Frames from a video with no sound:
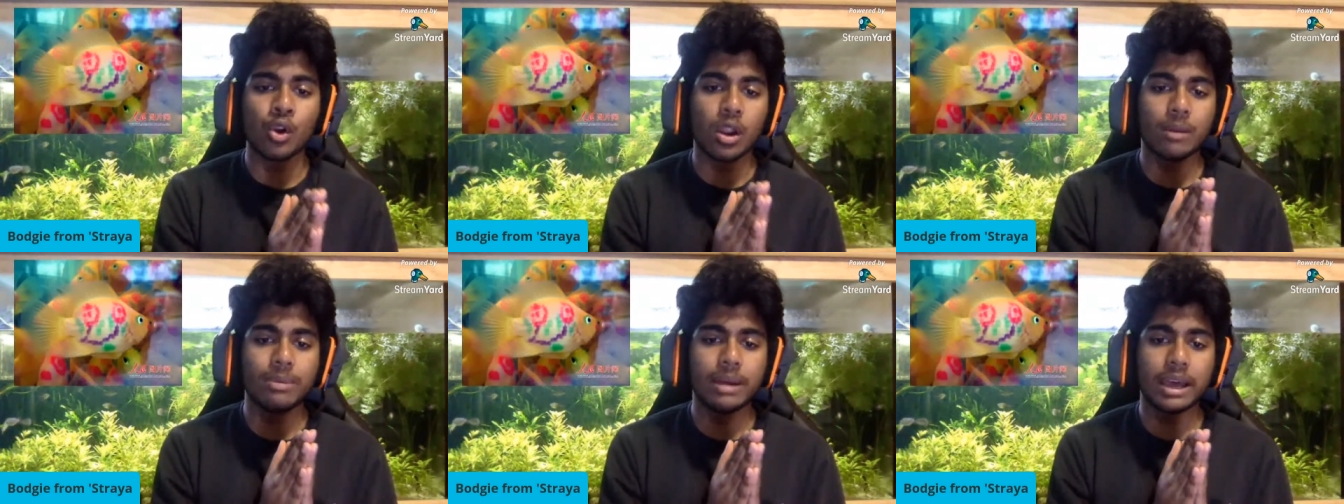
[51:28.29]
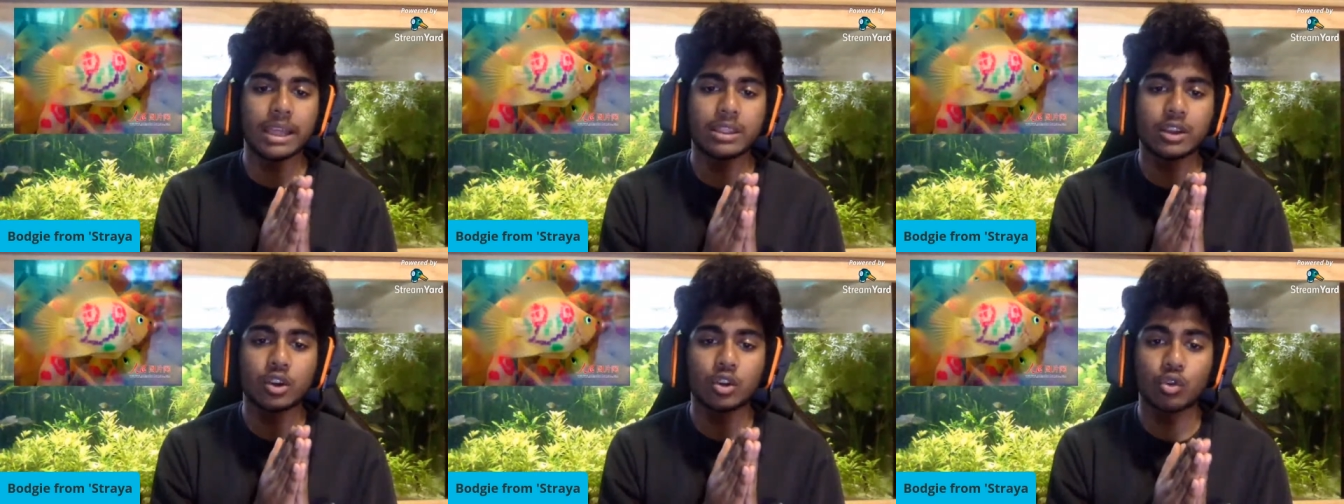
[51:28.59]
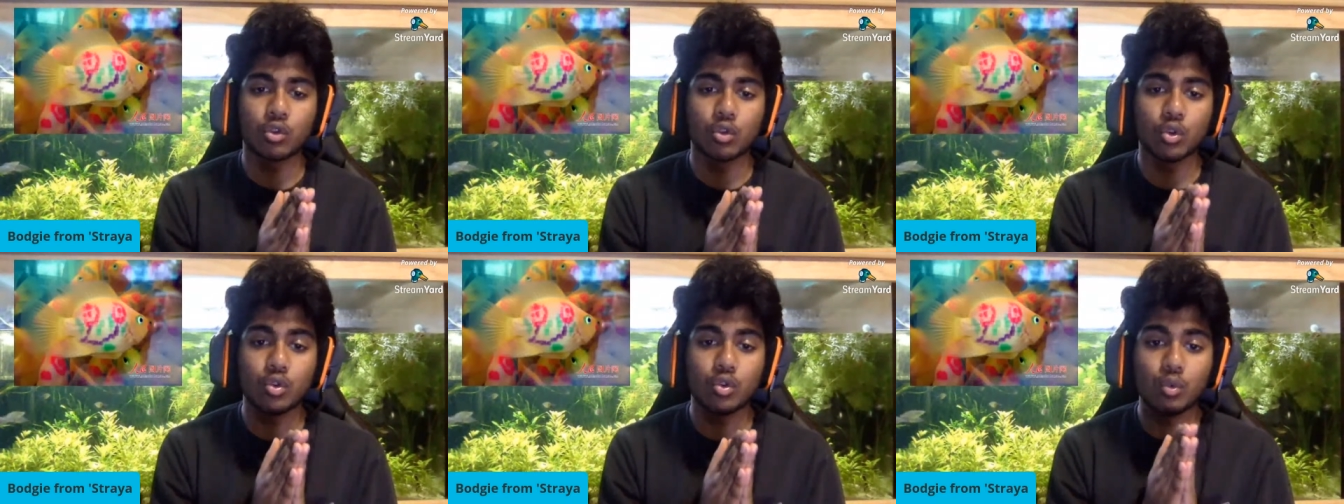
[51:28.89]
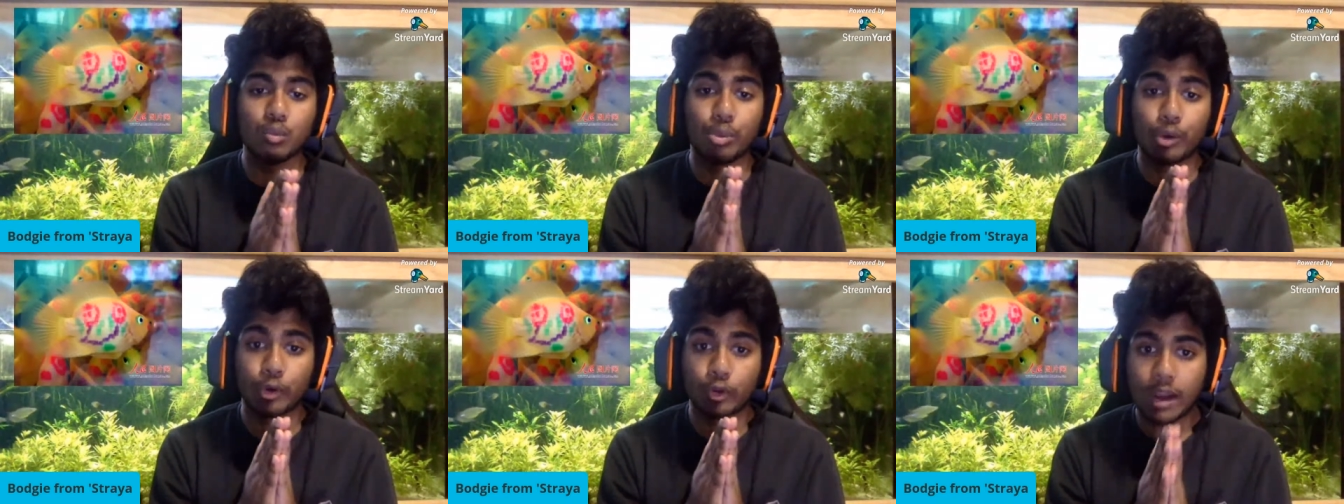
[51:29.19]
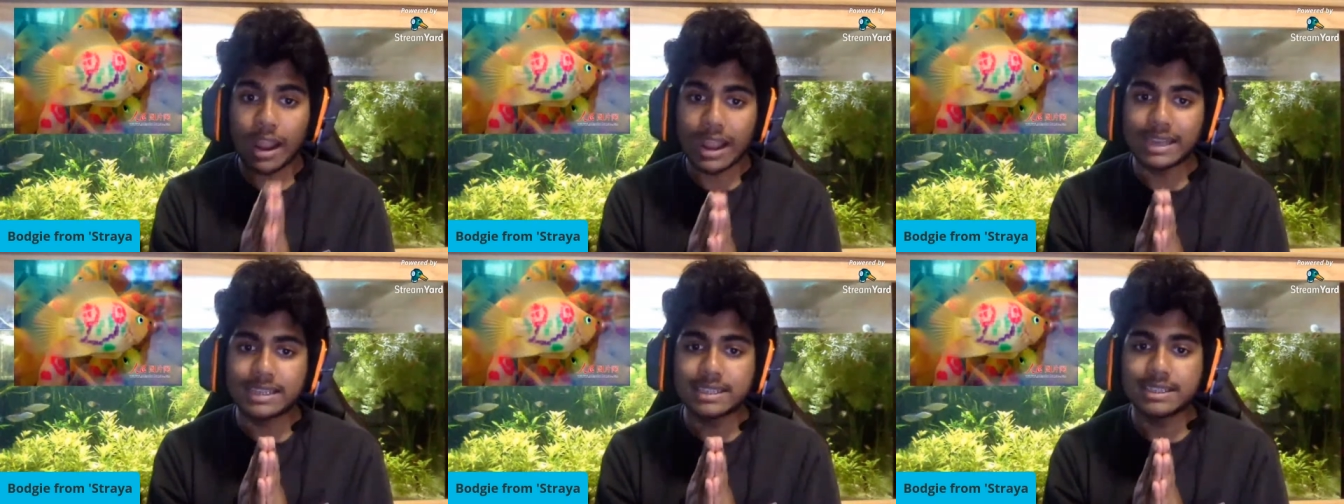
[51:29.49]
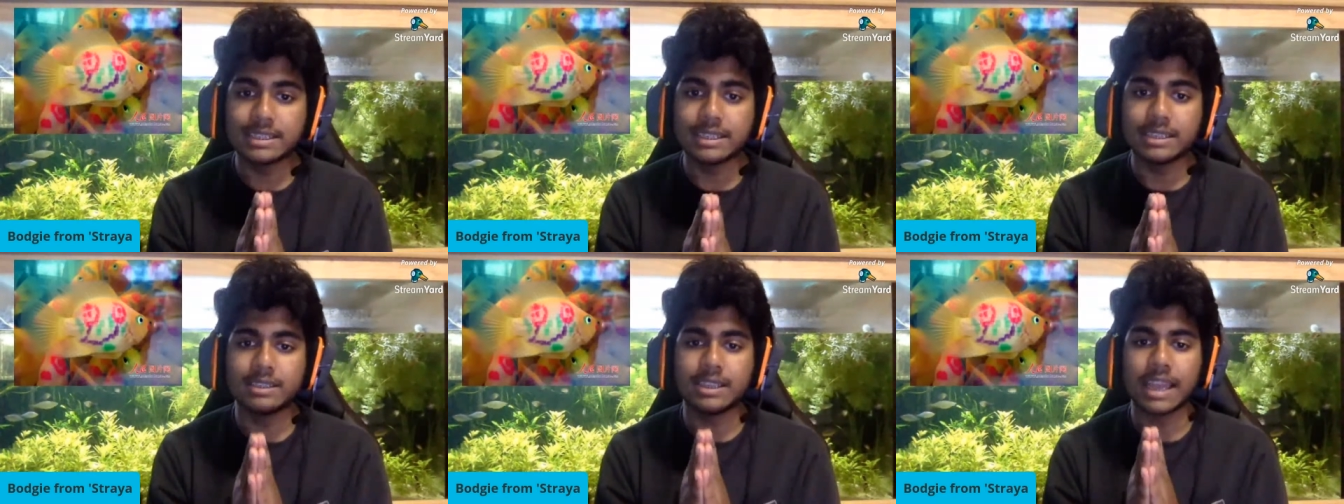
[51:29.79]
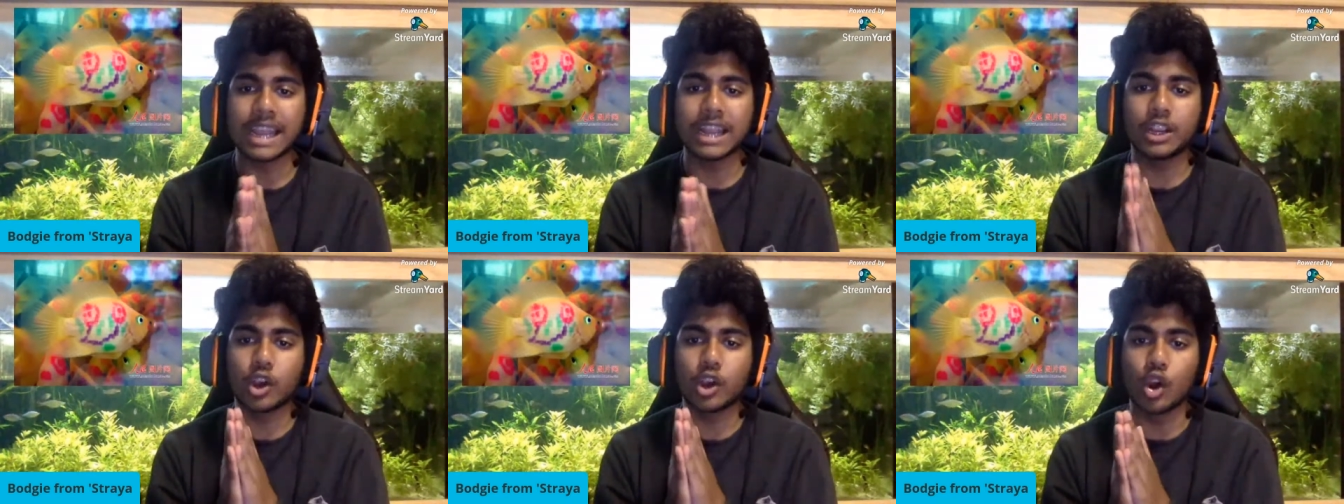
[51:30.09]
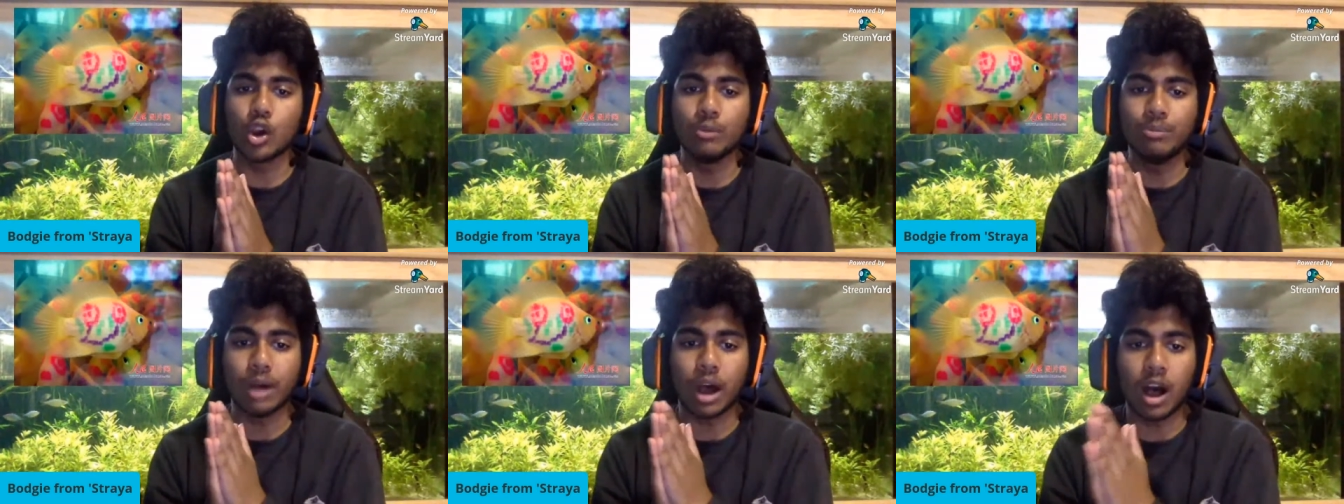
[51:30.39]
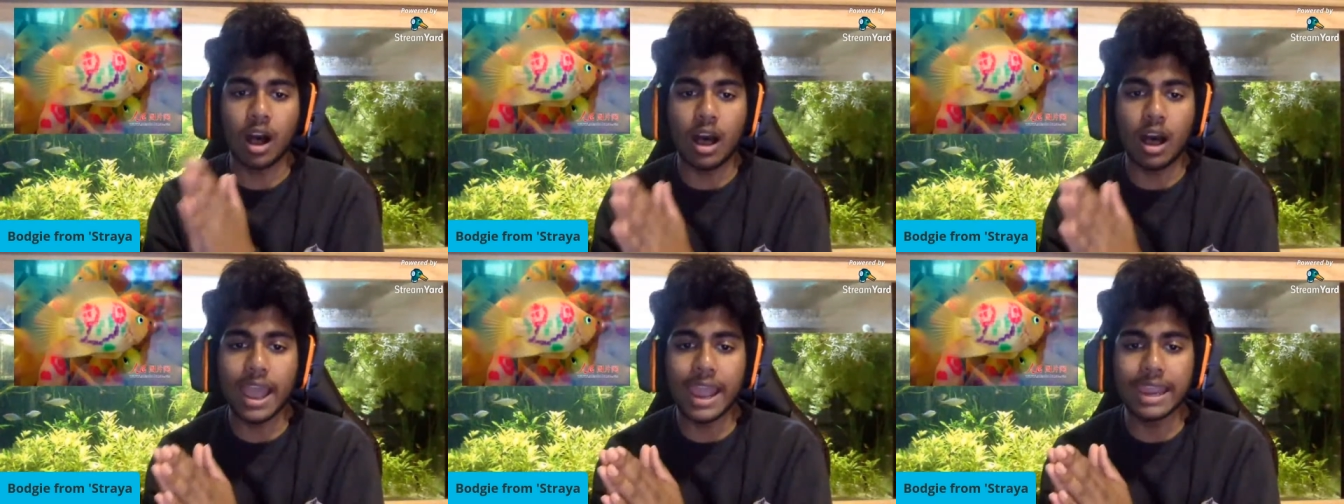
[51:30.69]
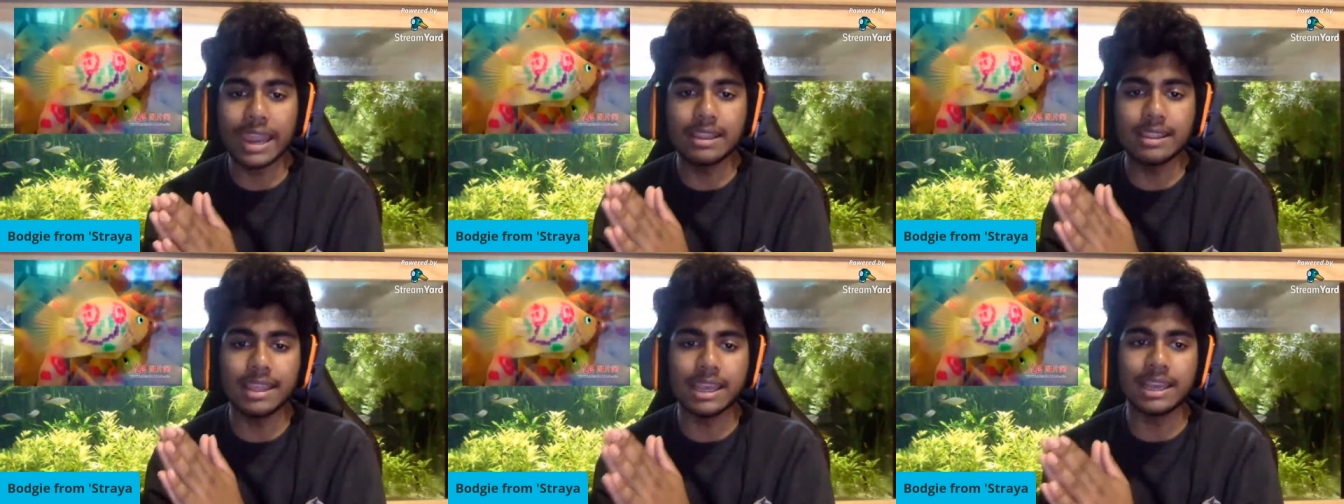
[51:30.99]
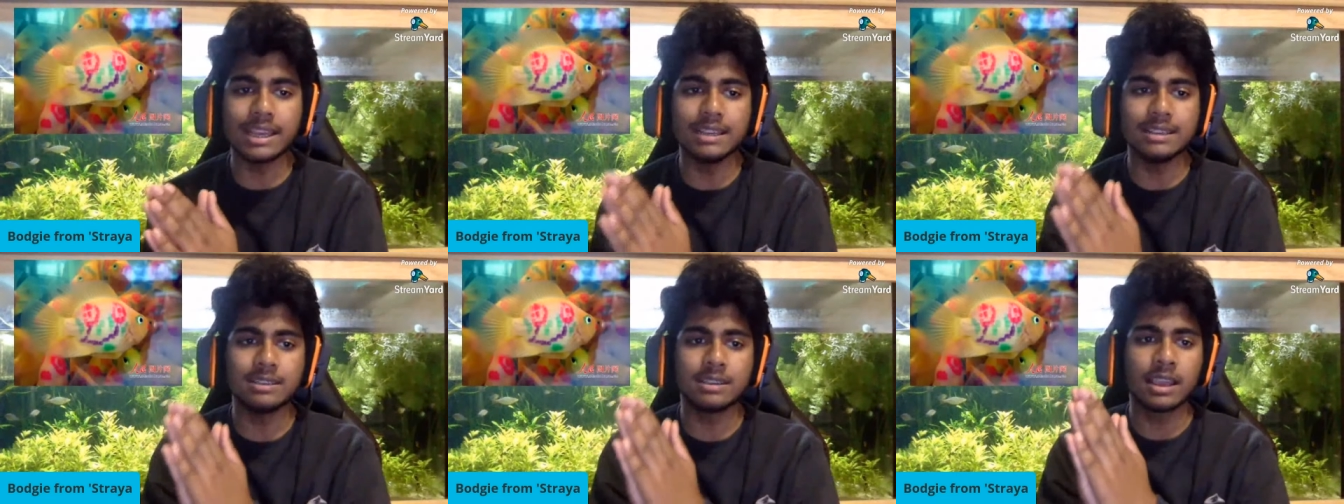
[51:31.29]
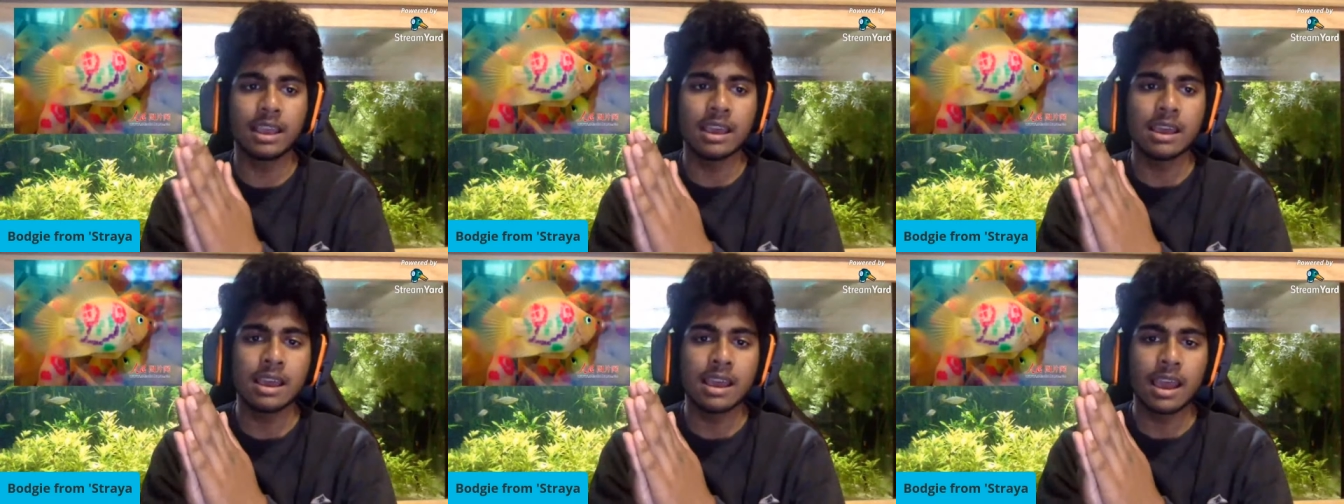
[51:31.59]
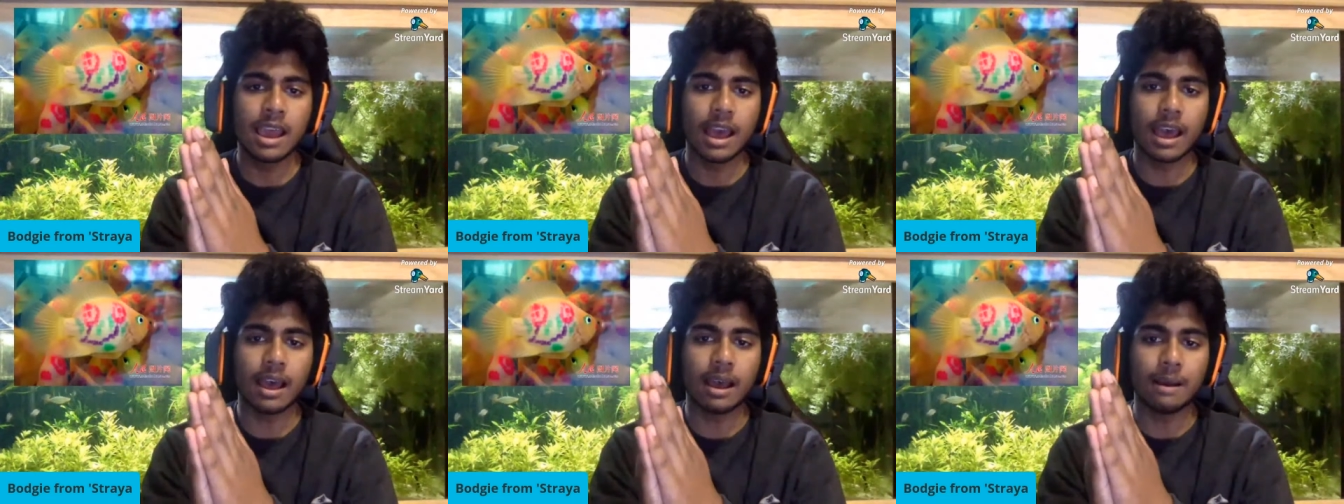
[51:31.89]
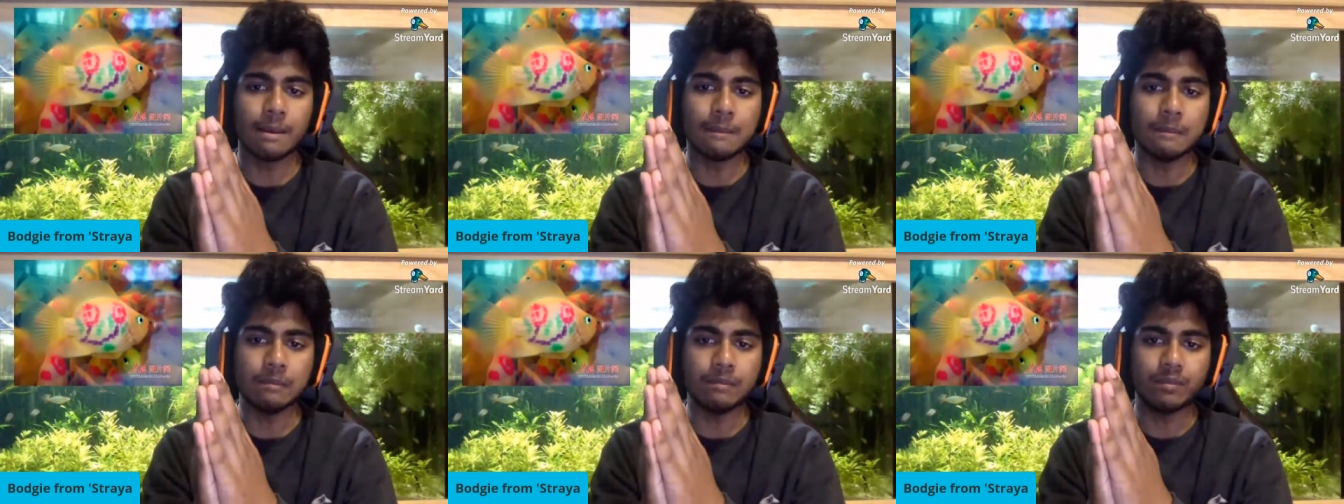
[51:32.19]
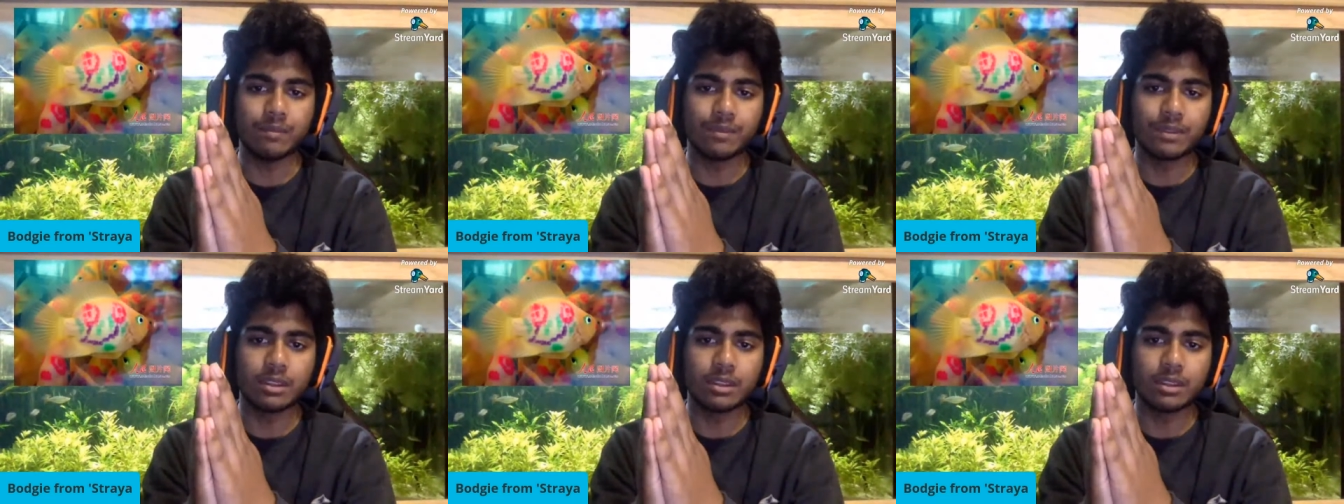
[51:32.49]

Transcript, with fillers: about the cruel practices that go behind these um,